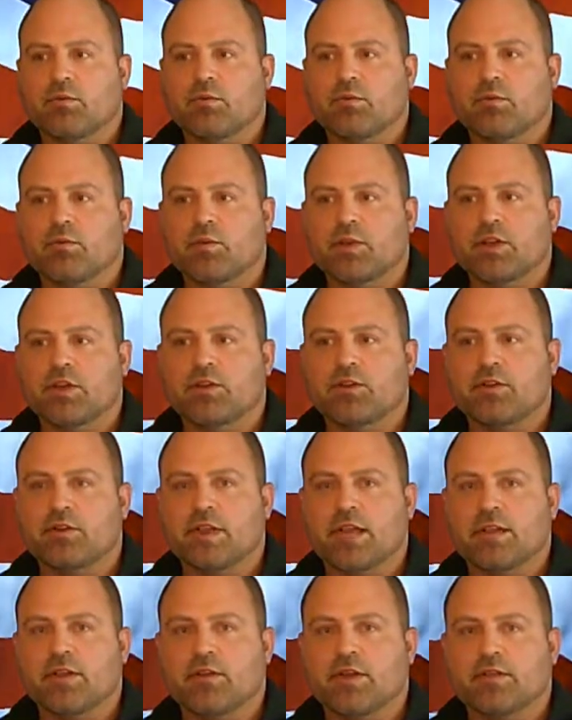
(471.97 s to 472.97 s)
when you do
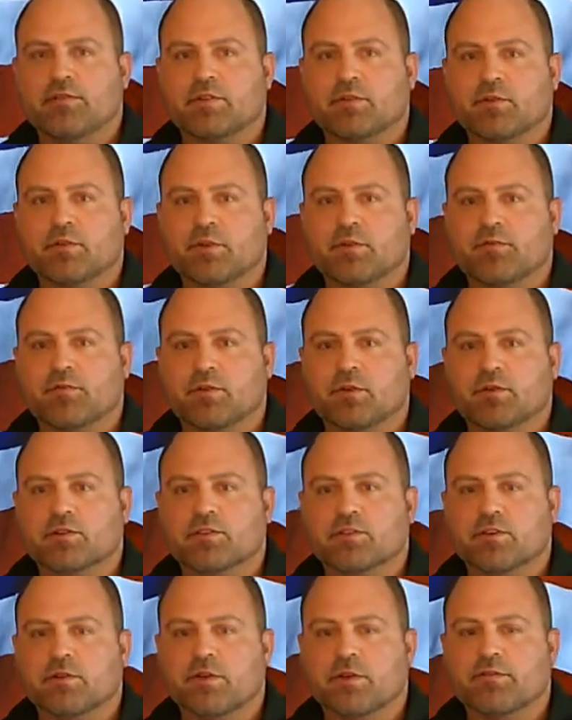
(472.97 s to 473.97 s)
that, you have to refer
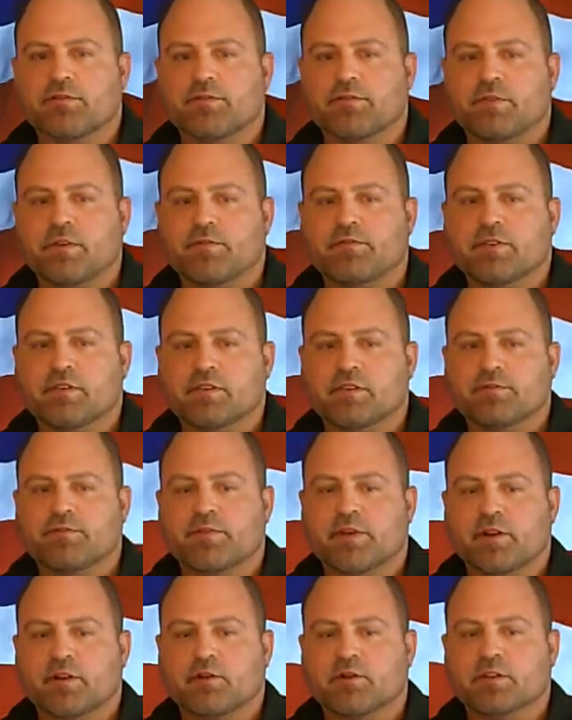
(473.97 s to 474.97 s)
to, if there's a
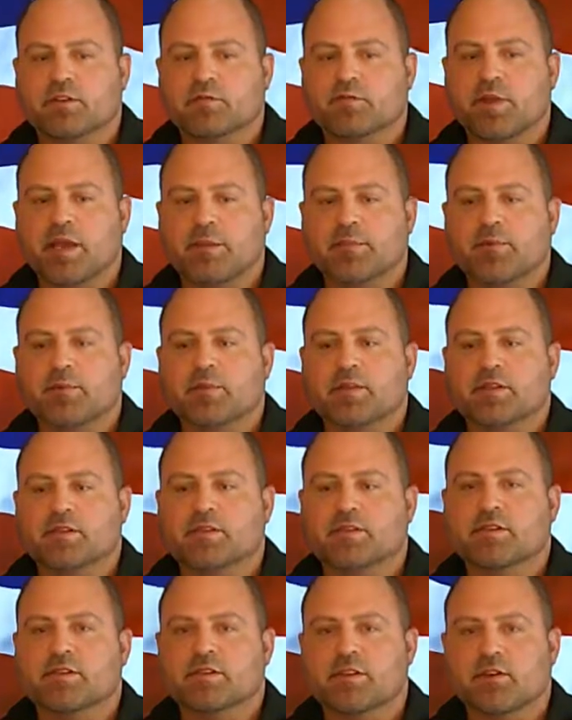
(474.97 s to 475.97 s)
Federalist paper
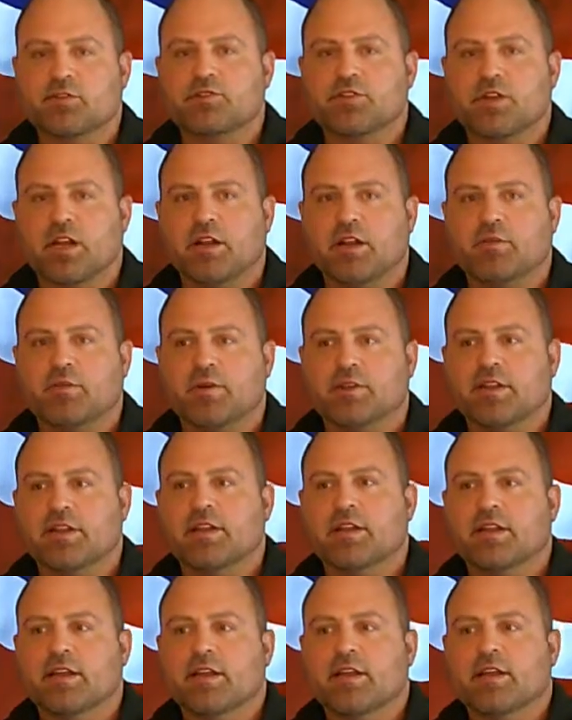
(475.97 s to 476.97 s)
that's associated with it,